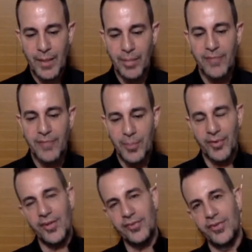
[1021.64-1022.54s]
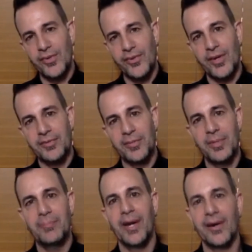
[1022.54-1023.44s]
But if you position yourself to
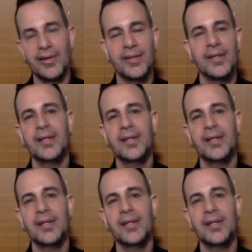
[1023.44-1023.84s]
be better,